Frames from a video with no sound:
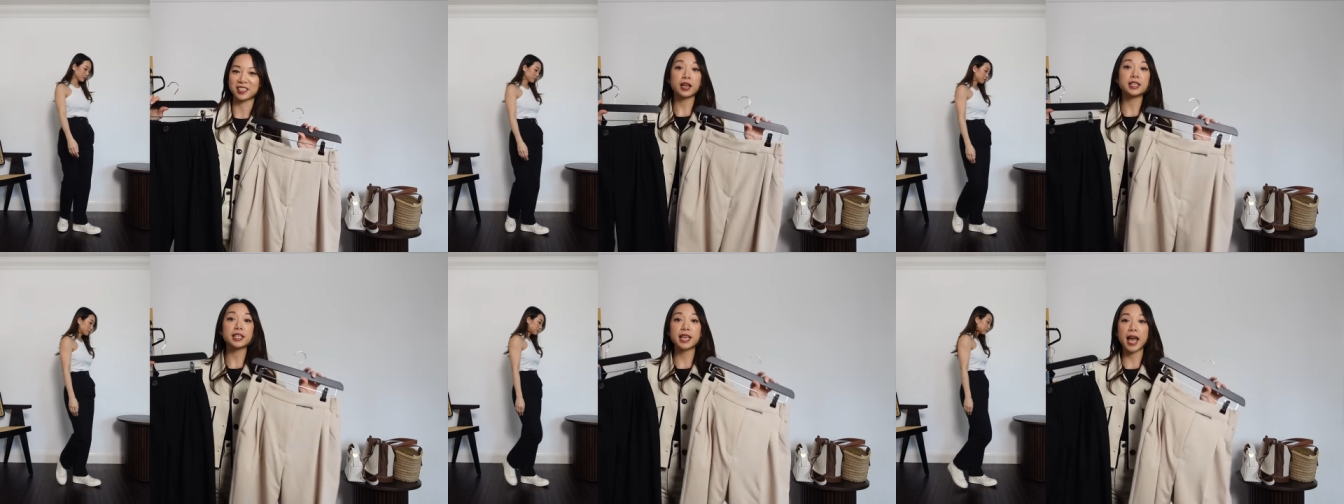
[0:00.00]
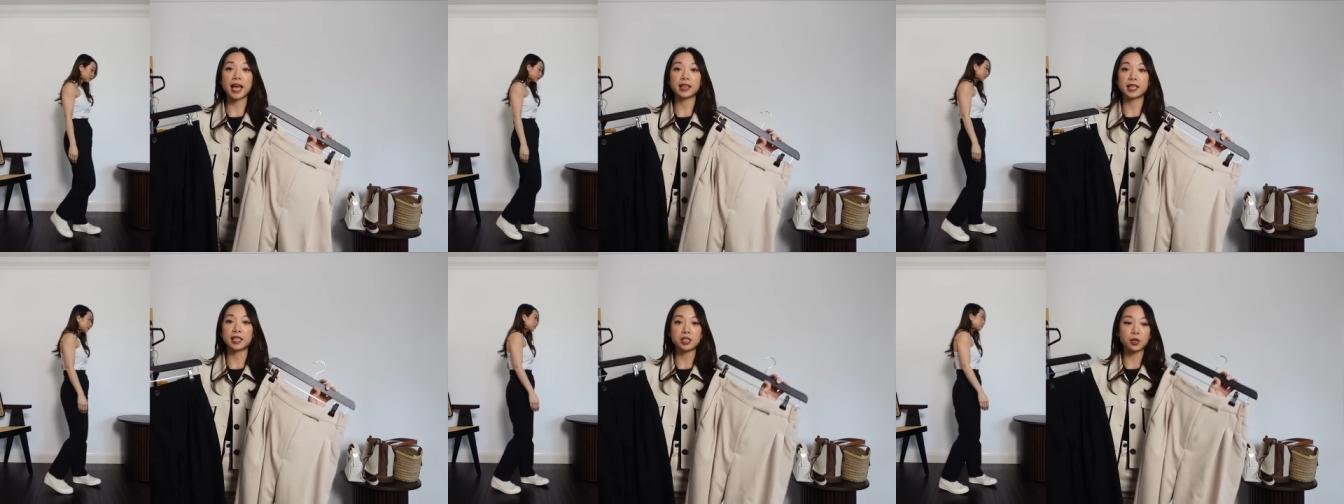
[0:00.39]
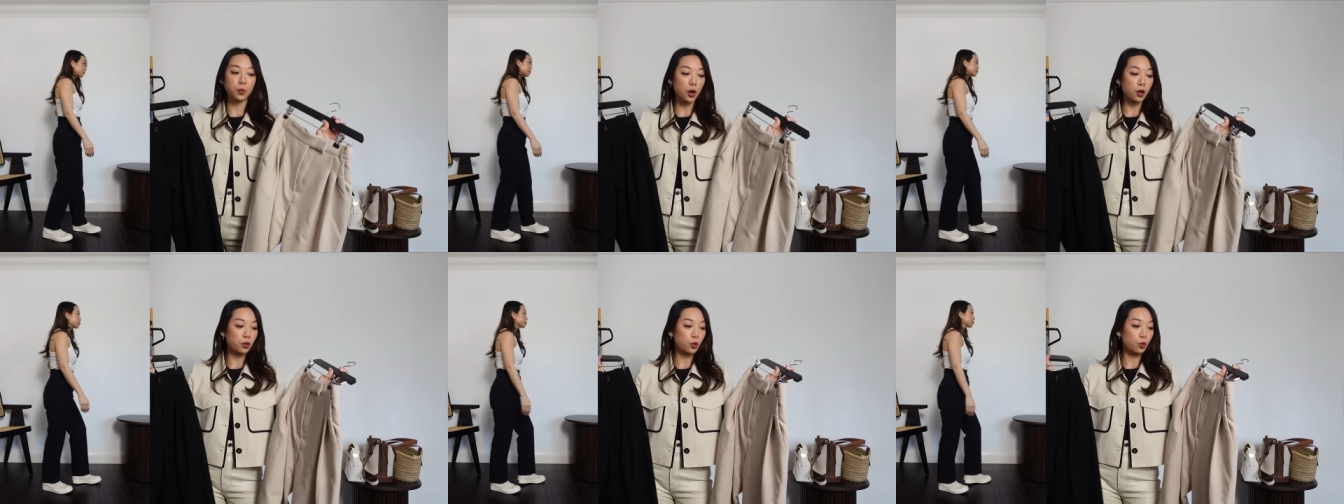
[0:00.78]
And again, these are
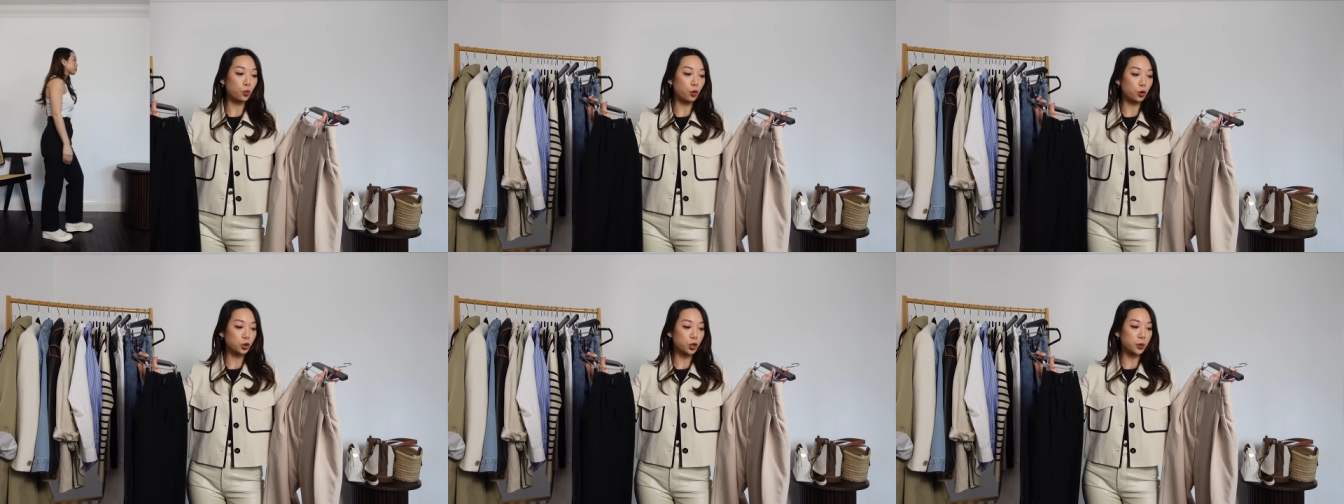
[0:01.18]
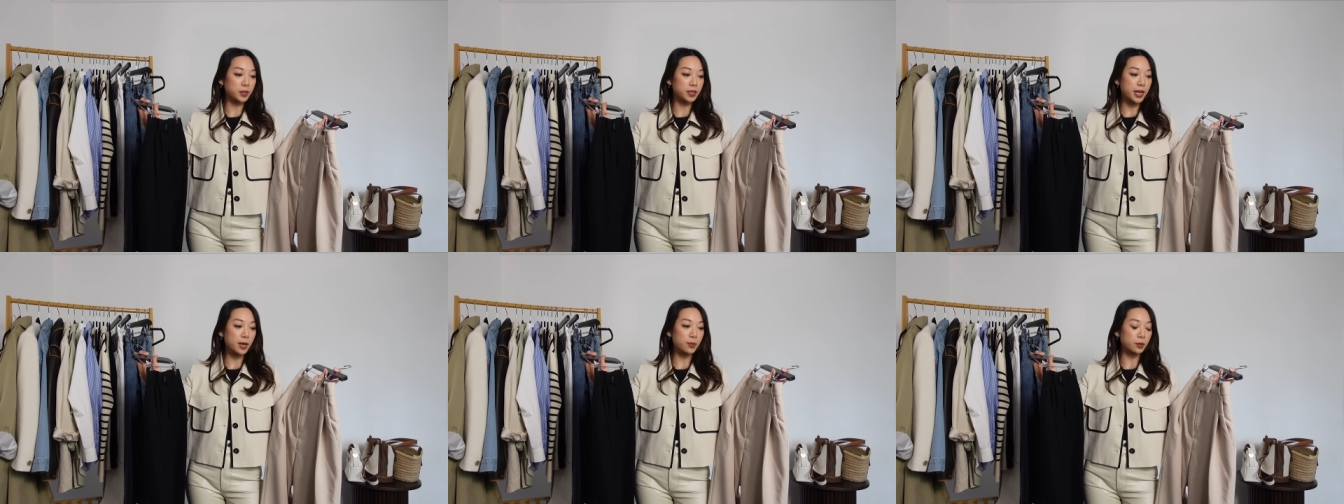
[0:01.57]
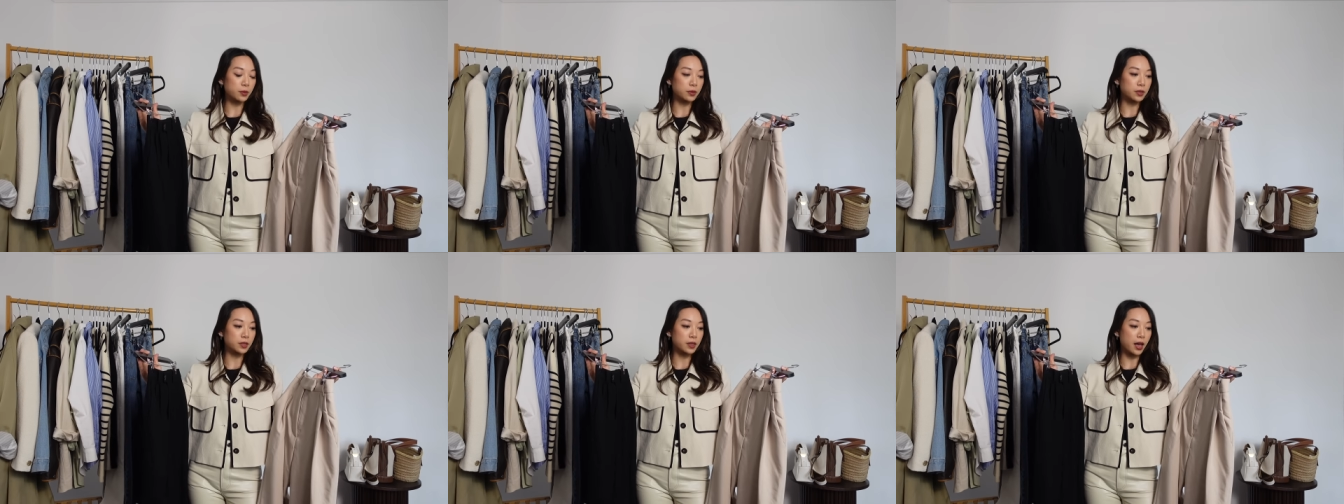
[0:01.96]
both wardrobe
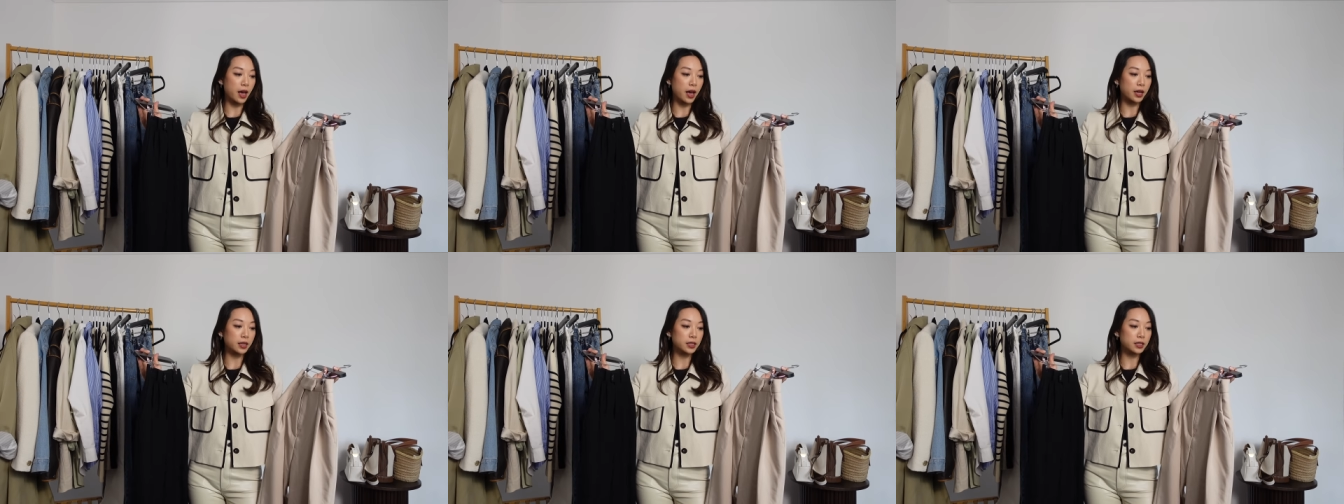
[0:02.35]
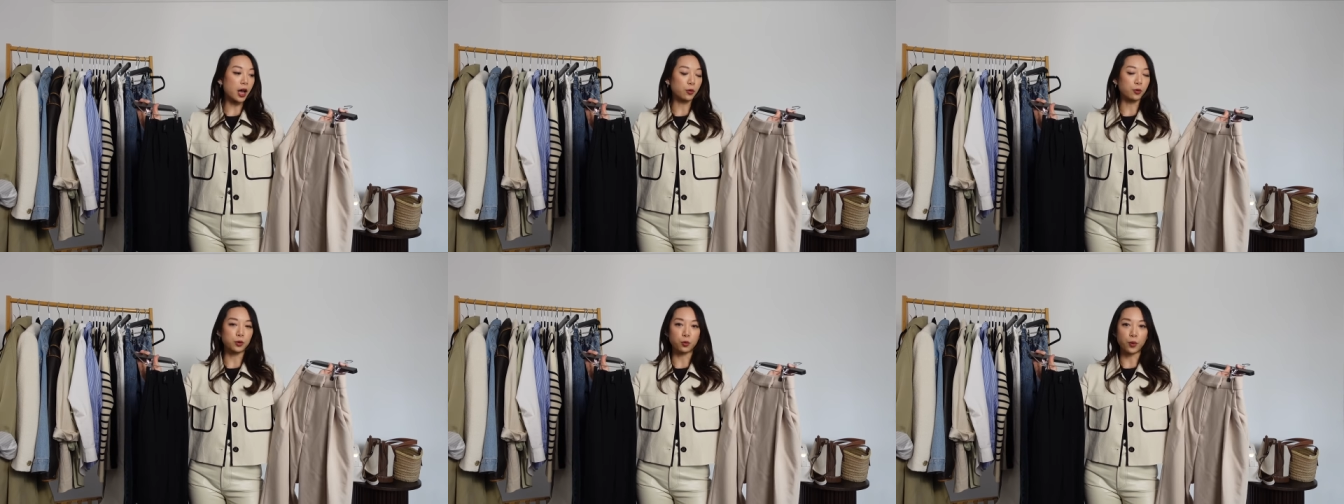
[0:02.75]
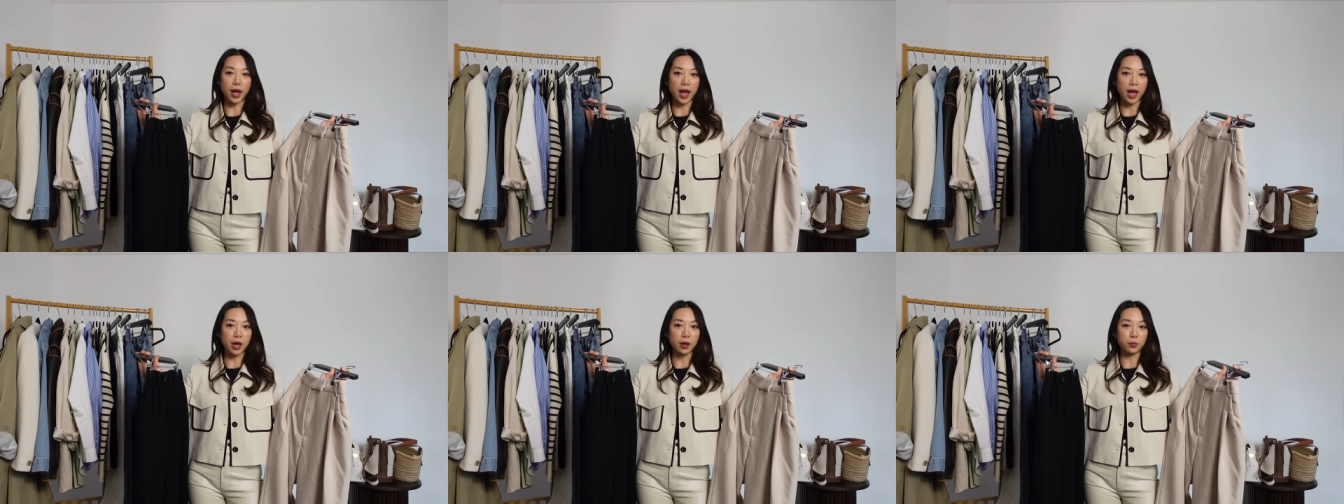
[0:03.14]
staples that I would
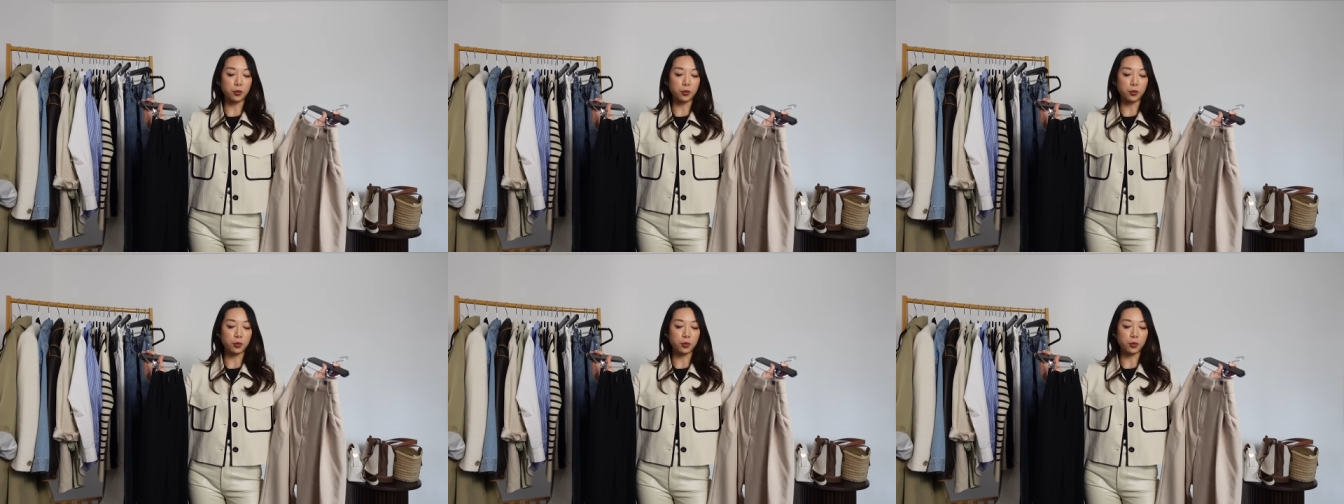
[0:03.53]
wear